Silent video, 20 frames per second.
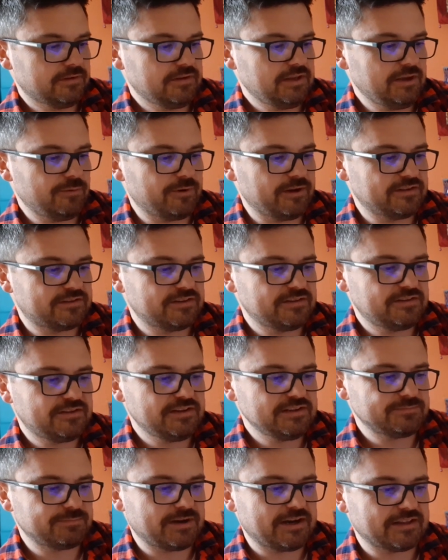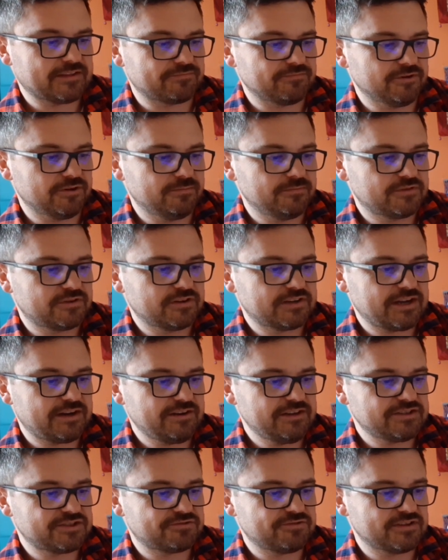He went into his bathroom, took out
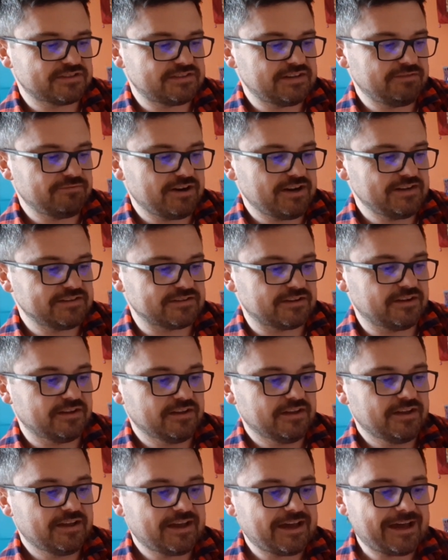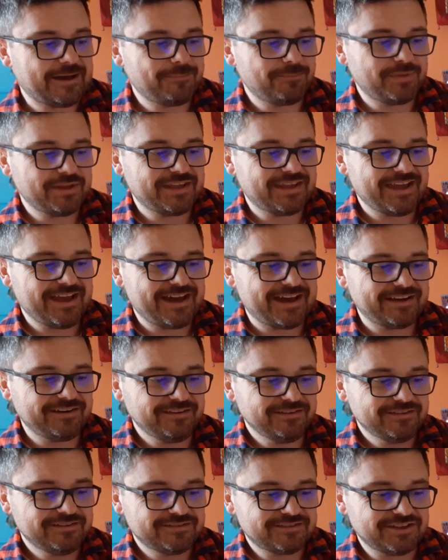his trusty razor, and
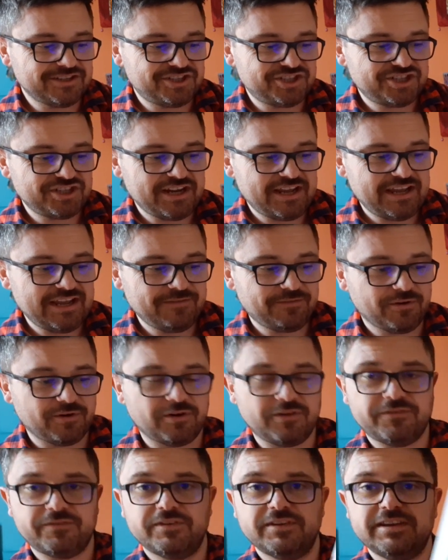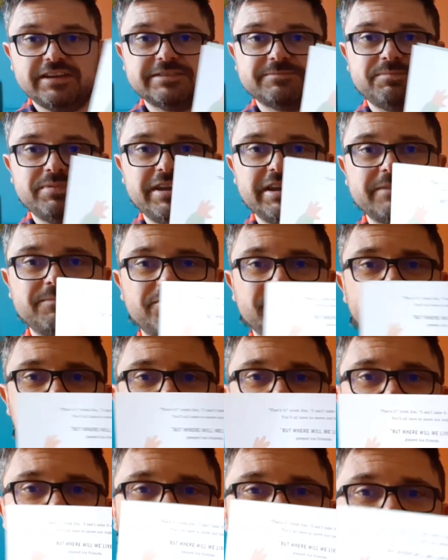began to shave off his big
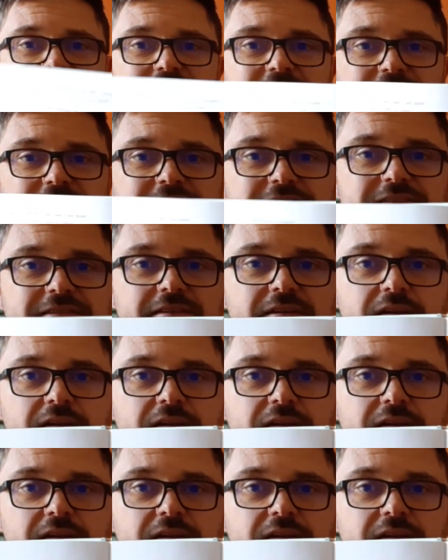bristly beard.